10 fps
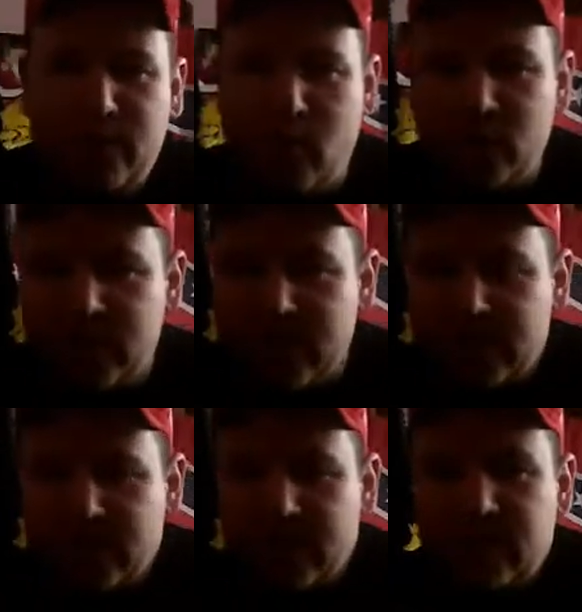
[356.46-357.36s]

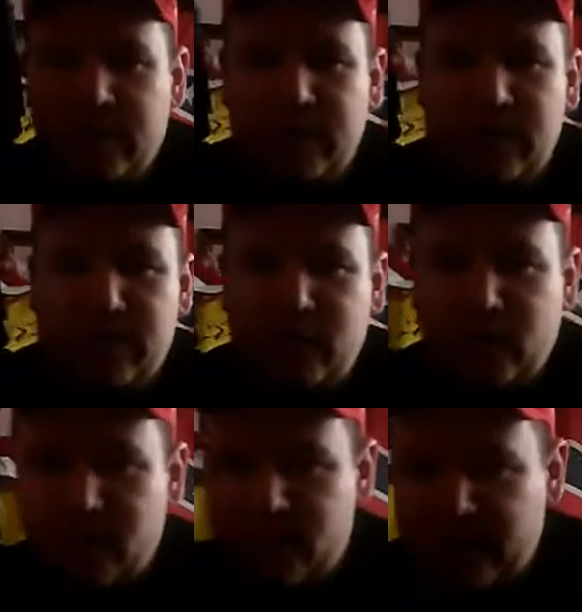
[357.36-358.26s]
protest in
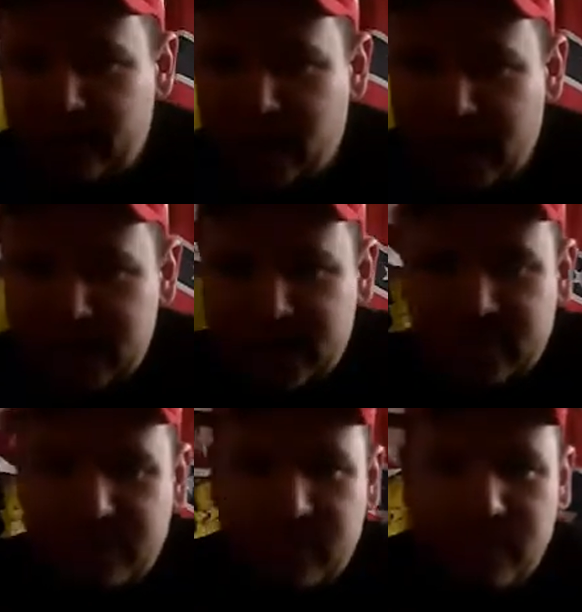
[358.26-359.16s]
front of the mega mosque
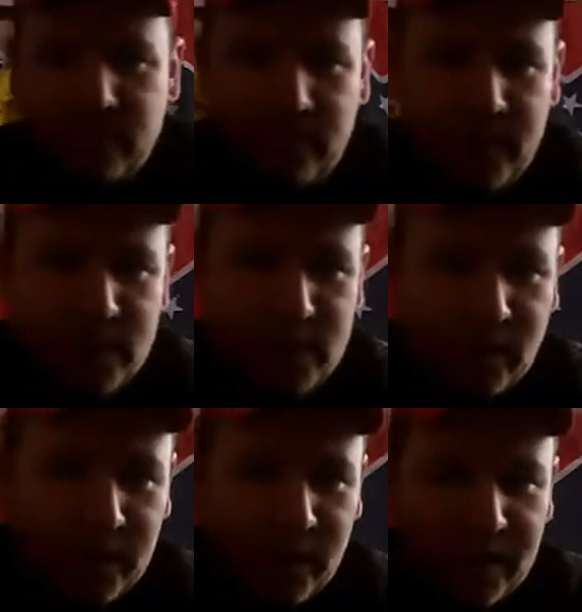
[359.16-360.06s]
in
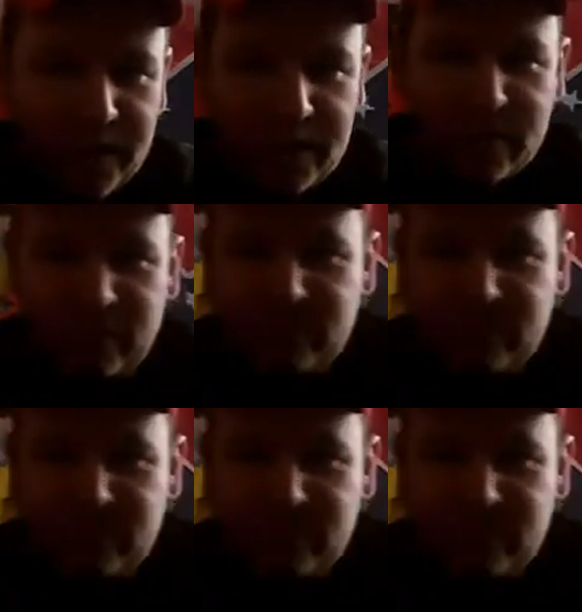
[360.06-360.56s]
Sterling Heights,